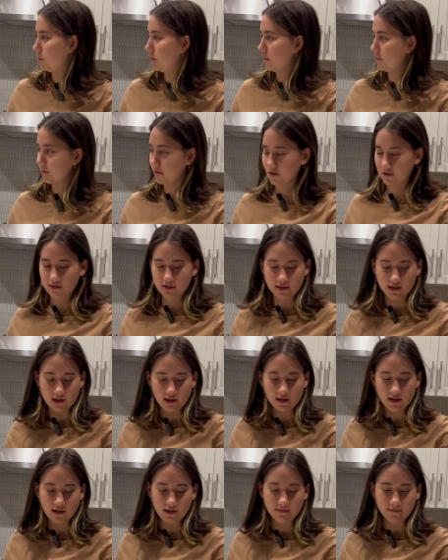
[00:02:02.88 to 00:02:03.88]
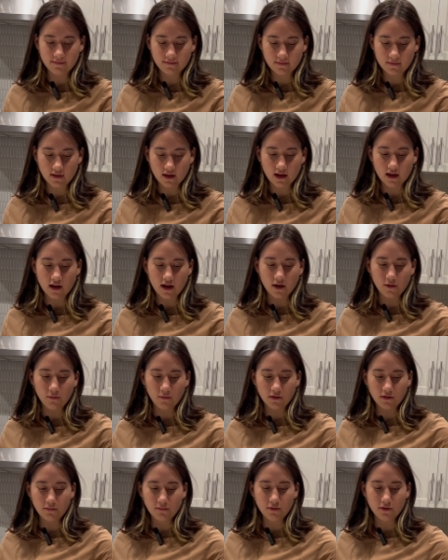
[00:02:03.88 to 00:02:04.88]
put parsley on it. I
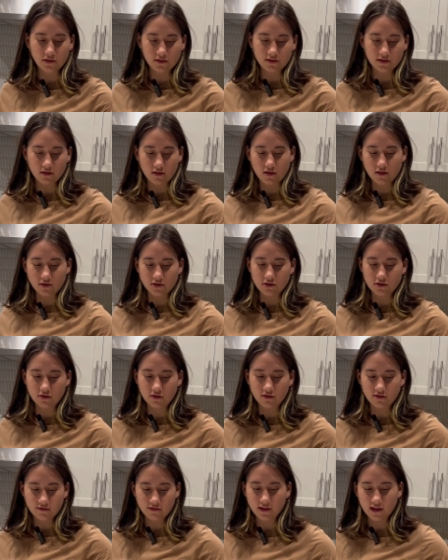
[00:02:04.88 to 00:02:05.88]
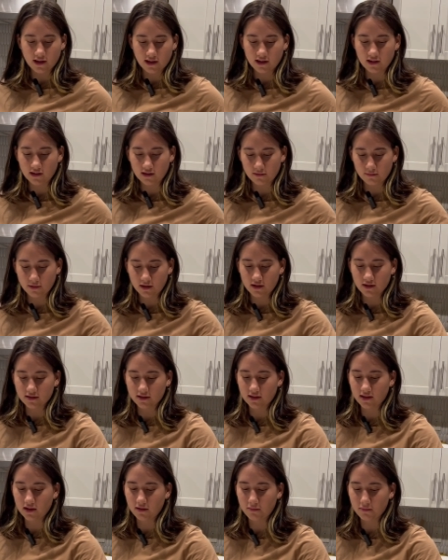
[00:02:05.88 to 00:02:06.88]
would put cilantro if I had it because
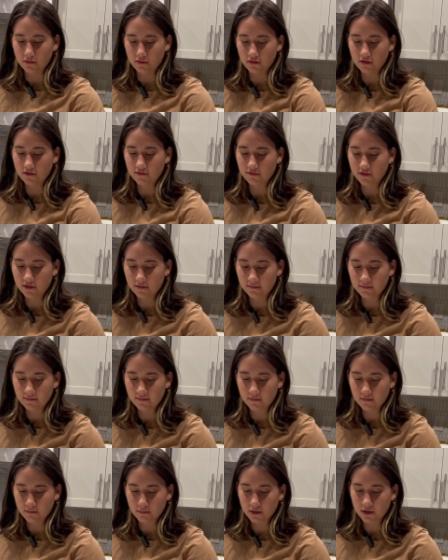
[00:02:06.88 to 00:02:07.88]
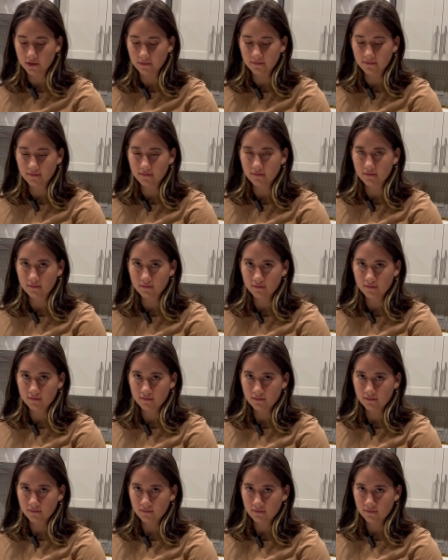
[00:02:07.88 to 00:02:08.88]
I like both of them, but
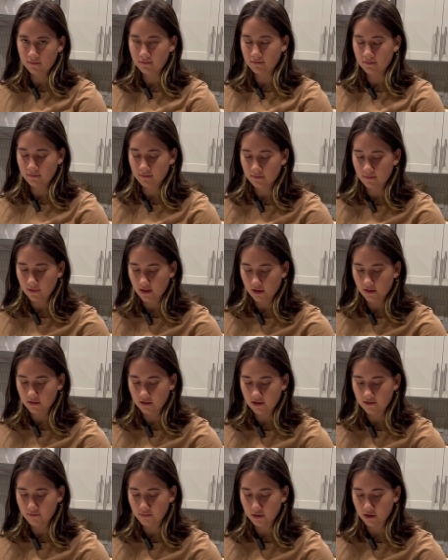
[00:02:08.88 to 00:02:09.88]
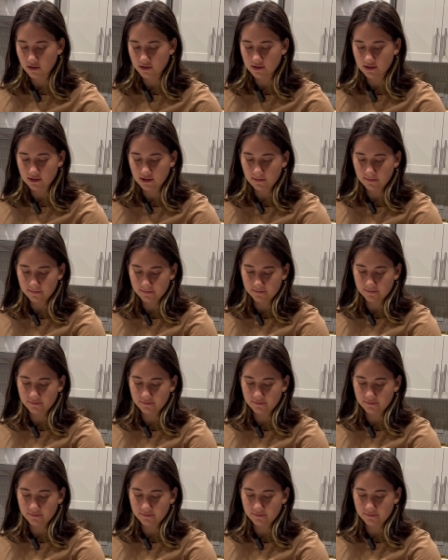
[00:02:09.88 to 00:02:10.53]
I only have parsley.